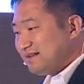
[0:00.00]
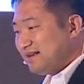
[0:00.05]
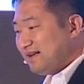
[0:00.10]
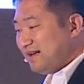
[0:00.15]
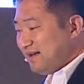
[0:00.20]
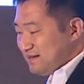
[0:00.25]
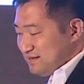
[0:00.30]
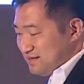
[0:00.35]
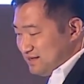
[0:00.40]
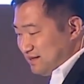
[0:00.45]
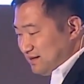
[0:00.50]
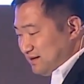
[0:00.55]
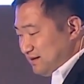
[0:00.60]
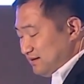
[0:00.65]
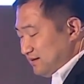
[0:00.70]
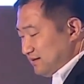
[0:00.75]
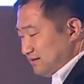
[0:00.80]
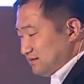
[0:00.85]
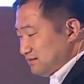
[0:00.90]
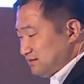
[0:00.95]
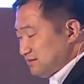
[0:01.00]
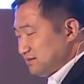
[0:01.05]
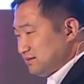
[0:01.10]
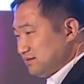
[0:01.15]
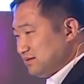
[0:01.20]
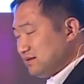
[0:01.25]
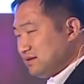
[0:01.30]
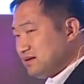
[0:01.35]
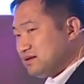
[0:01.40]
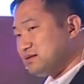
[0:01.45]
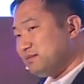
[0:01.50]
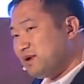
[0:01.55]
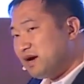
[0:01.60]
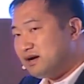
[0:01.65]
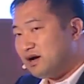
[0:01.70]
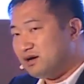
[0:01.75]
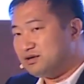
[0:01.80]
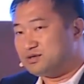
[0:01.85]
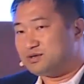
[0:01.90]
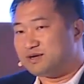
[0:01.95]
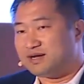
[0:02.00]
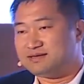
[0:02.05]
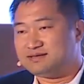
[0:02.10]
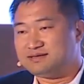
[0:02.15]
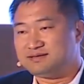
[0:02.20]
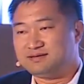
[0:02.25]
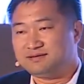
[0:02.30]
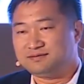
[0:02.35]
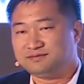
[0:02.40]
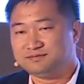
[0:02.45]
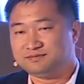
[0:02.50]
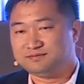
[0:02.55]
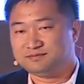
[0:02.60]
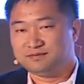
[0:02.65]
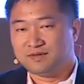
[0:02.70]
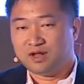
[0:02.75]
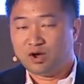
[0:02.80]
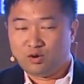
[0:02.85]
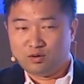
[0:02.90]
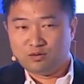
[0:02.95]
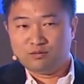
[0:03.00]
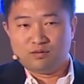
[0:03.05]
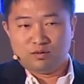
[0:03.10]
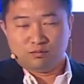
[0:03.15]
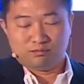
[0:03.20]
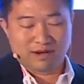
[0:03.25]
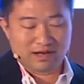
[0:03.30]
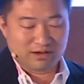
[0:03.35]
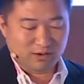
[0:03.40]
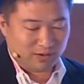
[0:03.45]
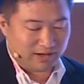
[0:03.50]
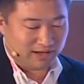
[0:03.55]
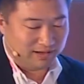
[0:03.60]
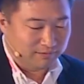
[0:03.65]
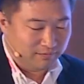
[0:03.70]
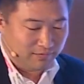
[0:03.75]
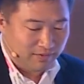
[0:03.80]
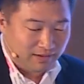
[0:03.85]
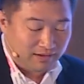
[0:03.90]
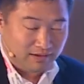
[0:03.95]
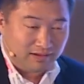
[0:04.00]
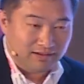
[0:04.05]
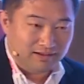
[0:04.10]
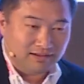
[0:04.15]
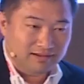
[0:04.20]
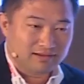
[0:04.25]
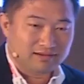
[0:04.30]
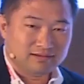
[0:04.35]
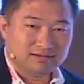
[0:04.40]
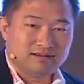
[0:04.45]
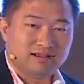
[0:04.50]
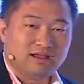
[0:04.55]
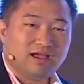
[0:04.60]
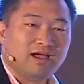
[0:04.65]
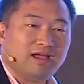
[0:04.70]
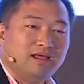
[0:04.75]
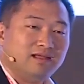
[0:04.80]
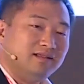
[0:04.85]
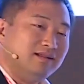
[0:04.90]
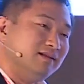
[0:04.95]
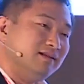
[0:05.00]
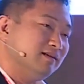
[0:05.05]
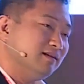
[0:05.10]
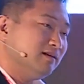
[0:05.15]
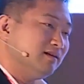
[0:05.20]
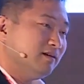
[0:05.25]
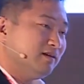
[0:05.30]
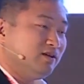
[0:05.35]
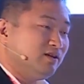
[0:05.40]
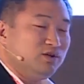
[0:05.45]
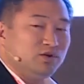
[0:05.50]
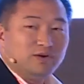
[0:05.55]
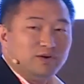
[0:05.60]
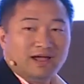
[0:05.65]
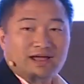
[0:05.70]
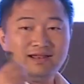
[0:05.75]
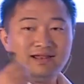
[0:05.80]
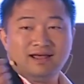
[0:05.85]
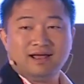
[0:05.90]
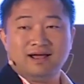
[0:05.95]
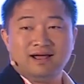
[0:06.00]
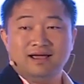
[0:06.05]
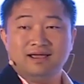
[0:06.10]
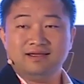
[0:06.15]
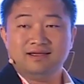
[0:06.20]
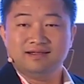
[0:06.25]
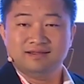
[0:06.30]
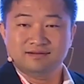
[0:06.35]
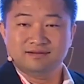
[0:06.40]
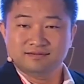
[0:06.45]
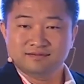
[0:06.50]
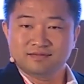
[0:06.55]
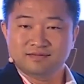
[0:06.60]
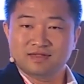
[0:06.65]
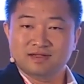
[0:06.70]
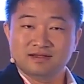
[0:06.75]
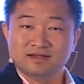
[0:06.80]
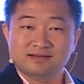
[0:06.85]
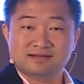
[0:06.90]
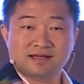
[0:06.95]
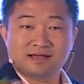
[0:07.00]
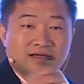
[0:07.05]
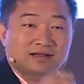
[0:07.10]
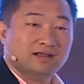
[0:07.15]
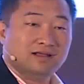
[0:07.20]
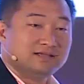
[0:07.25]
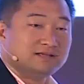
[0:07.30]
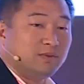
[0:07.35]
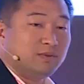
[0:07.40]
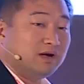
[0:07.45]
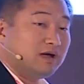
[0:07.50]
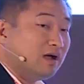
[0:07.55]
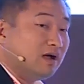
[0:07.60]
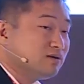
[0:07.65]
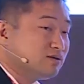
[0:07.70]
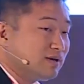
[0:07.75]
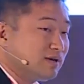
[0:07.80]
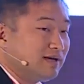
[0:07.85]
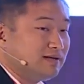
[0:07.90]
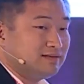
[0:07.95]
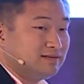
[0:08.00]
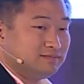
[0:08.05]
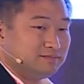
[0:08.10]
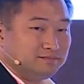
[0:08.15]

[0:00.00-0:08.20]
And smart contracts. Oh, by the way, can you and I sign a smart contract?